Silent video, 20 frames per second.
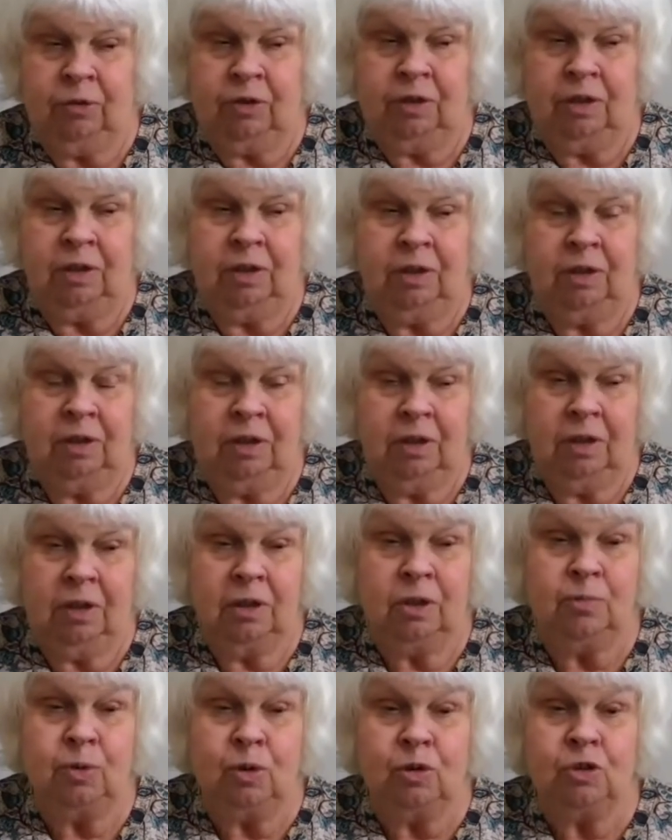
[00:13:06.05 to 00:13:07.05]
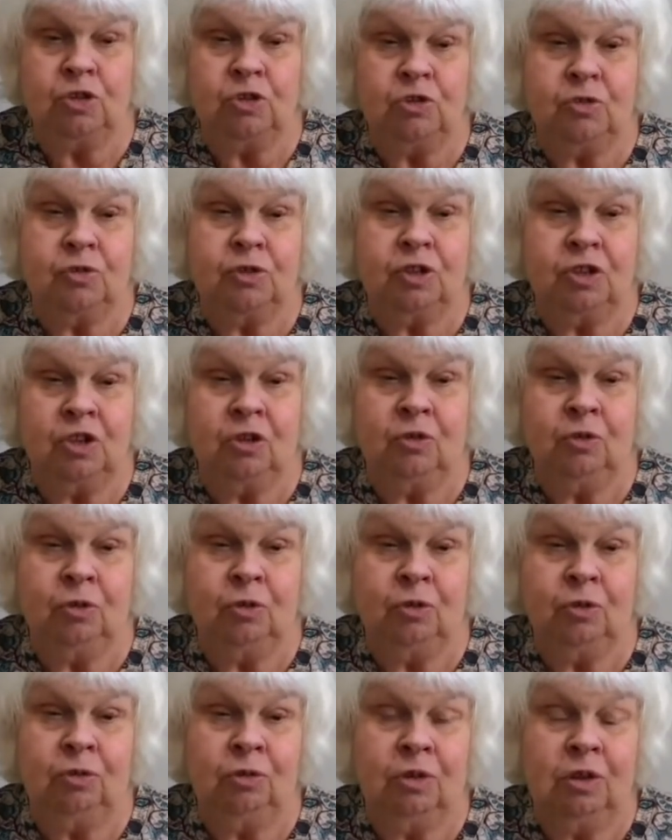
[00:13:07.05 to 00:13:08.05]
the bush, the
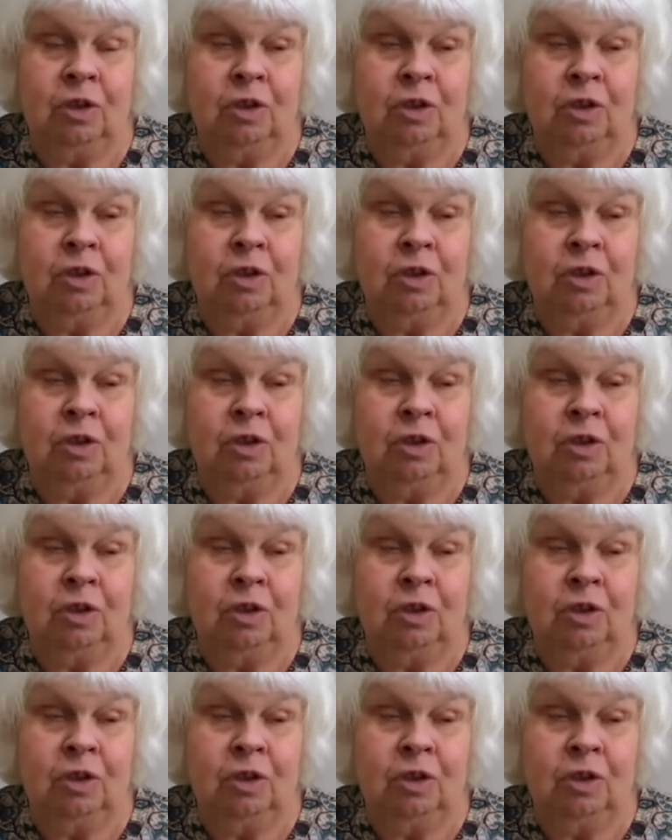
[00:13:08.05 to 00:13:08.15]
jungle,